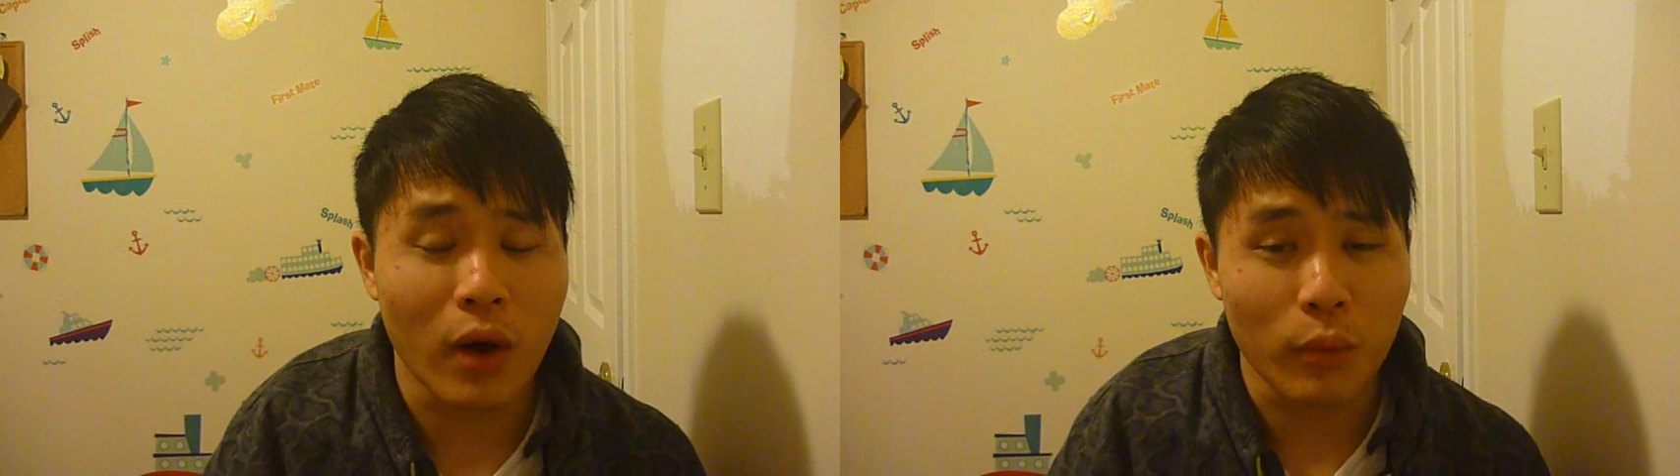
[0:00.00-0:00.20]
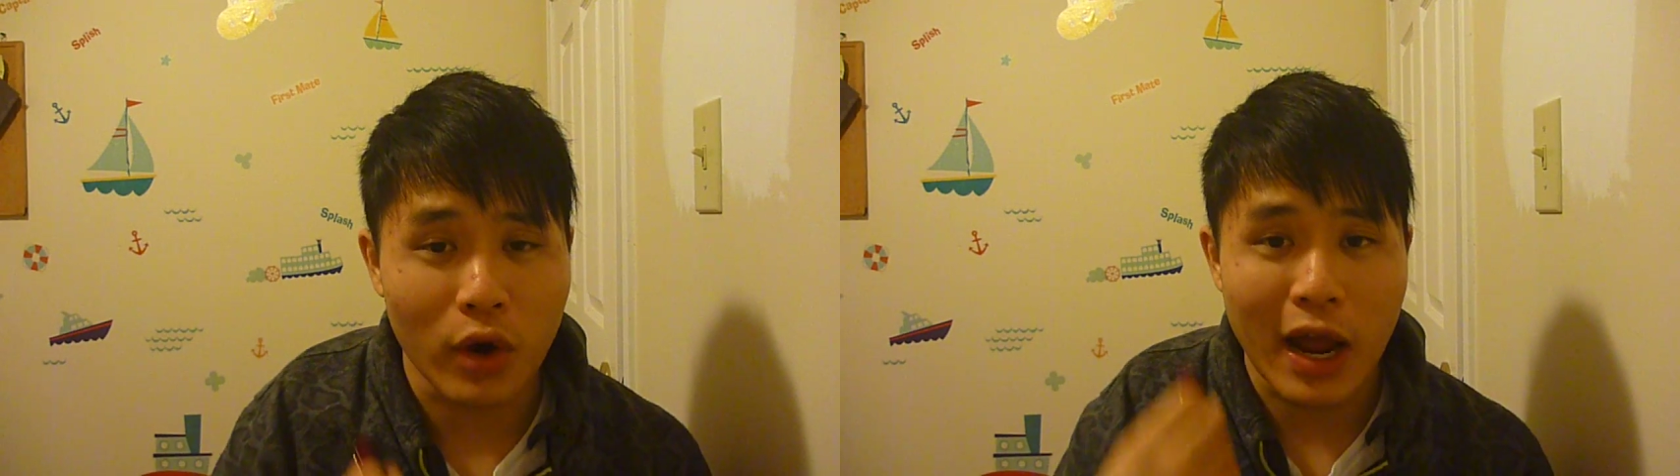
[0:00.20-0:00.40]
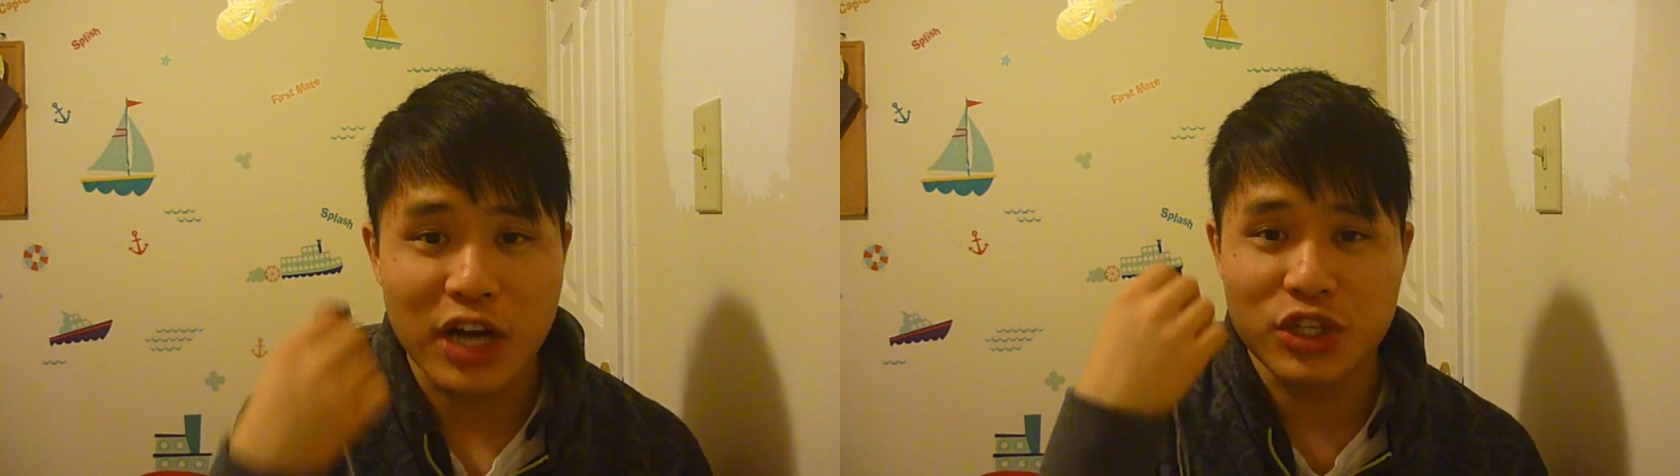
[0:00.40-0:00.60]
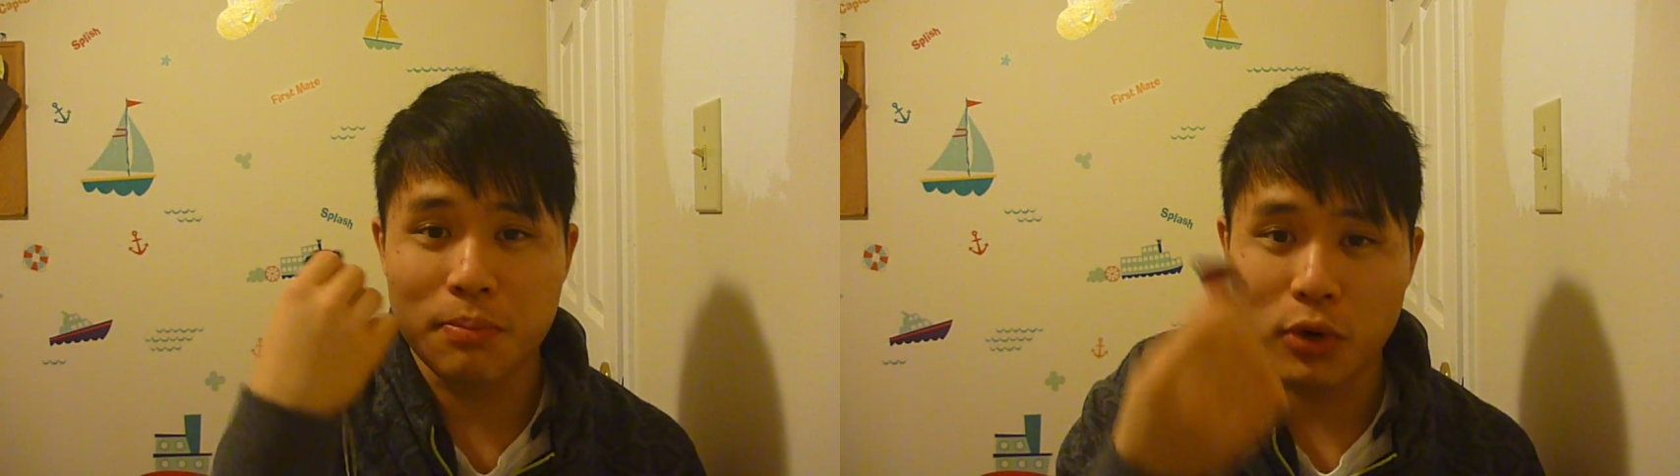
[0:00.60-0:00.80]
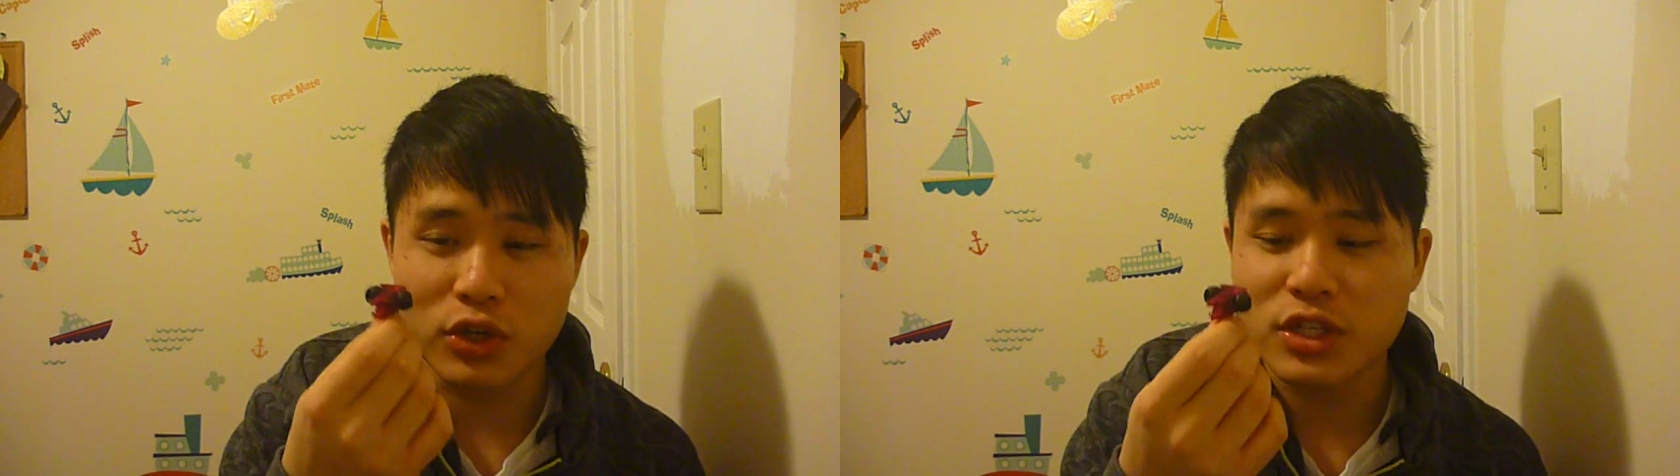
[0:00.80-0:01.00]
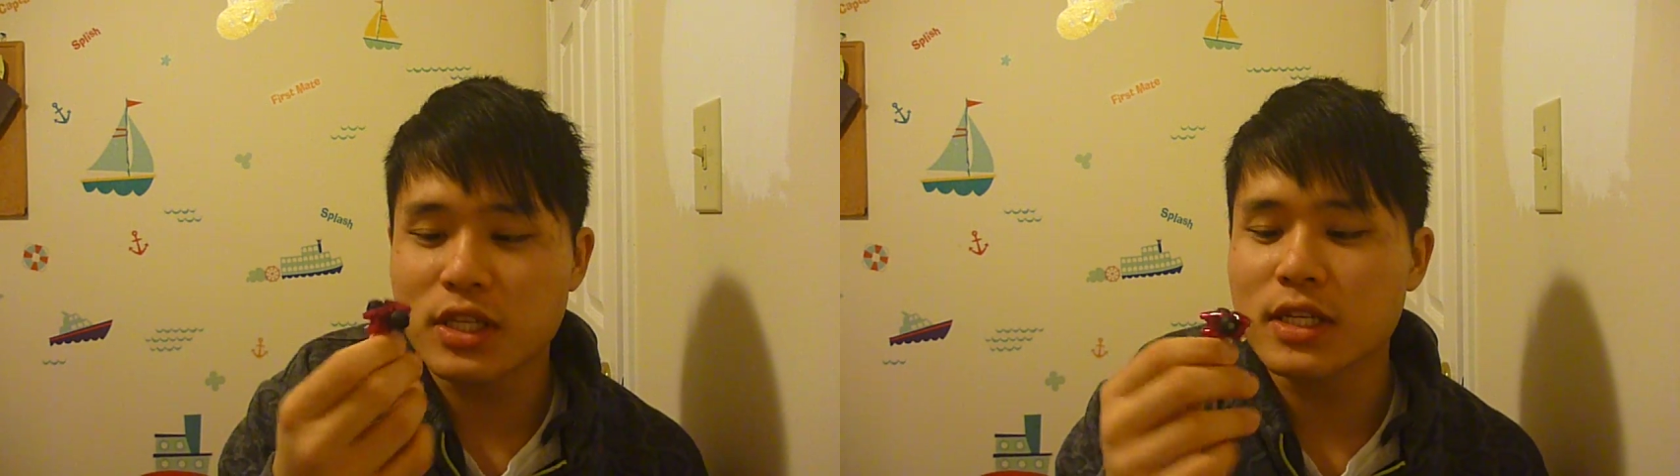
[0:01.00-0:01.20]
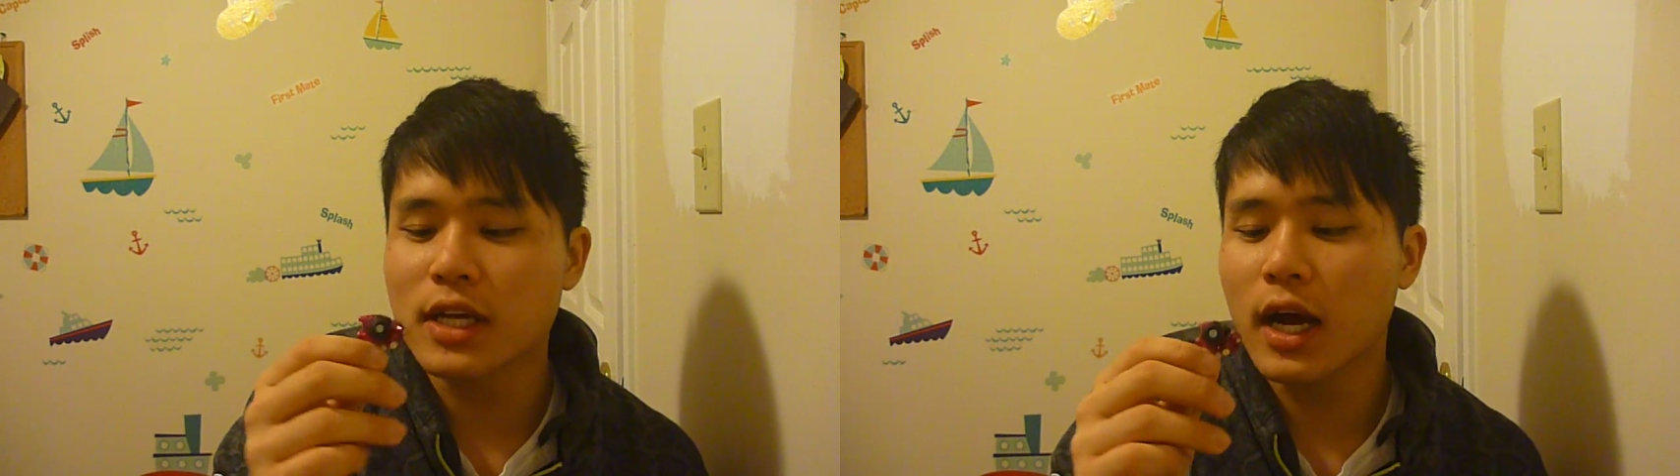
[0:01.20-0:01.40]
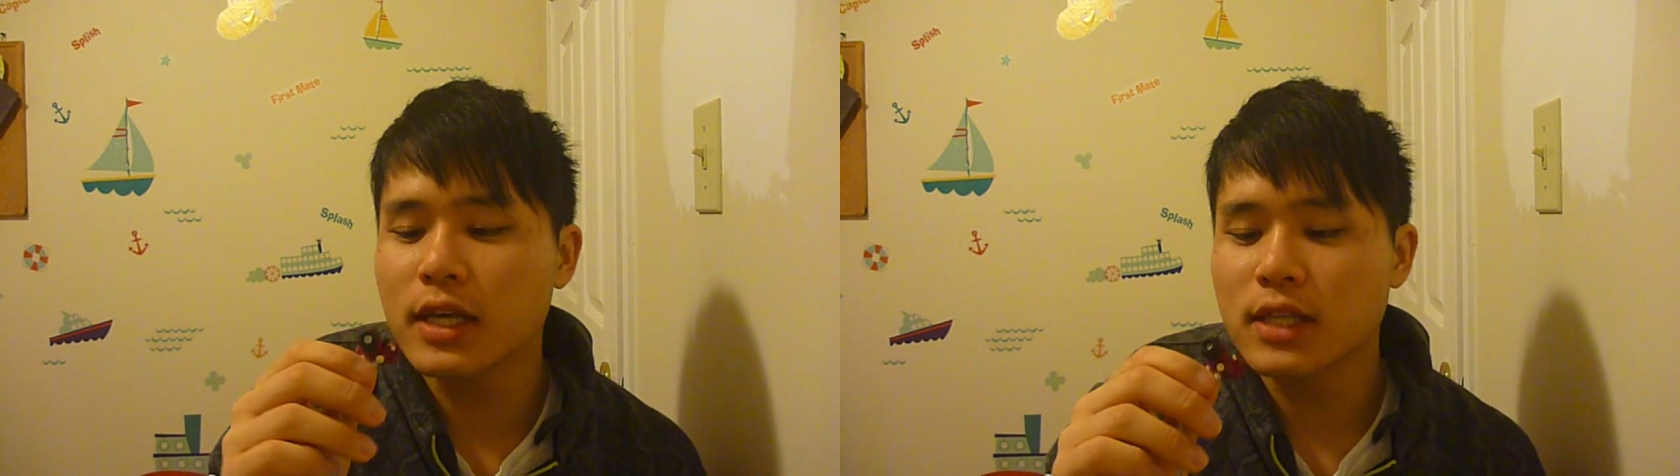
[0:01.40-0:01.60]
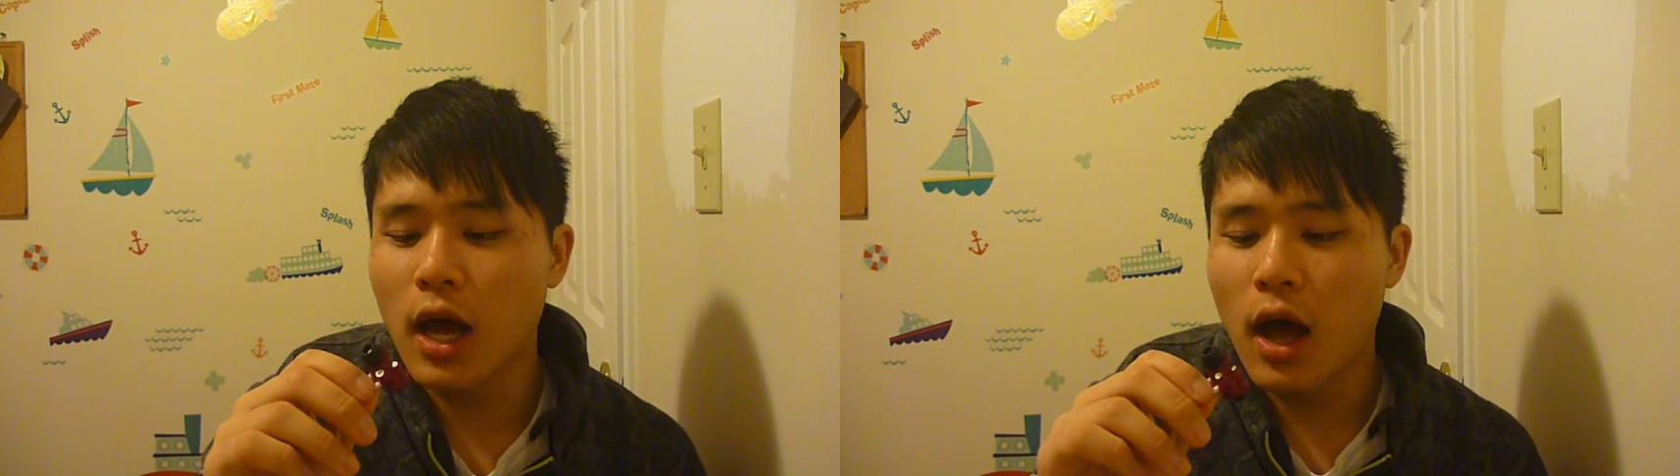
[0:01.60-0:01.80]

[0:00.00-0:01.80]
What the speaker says: on where I actually purchased these guys.